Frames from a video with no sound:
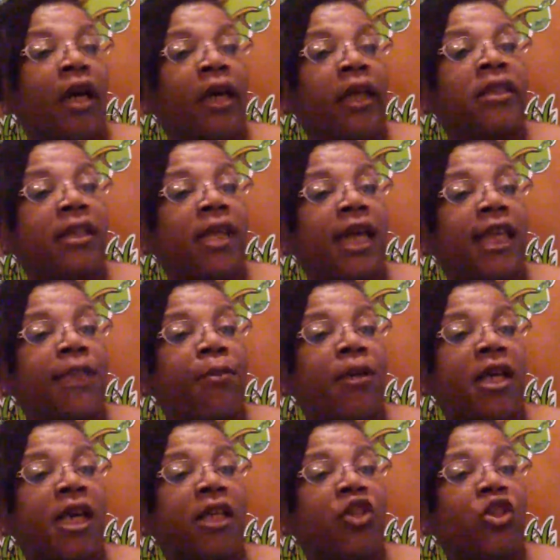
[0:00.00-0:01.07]
it says,
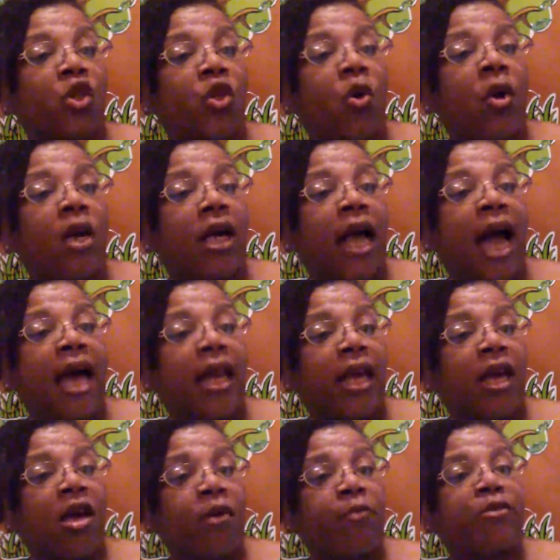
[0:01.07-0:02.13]
Because the Lord God
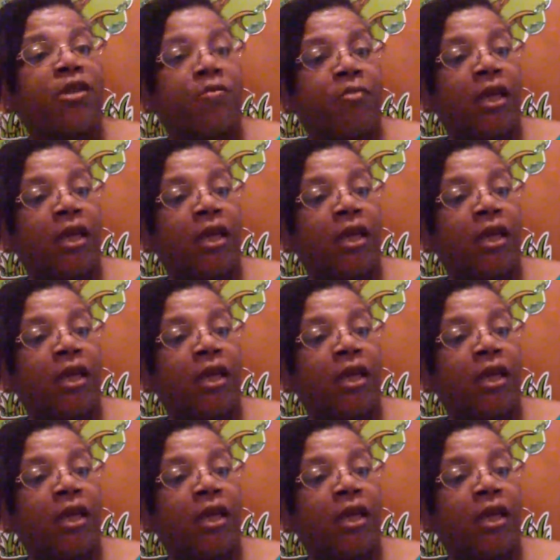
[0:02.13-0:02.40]
helps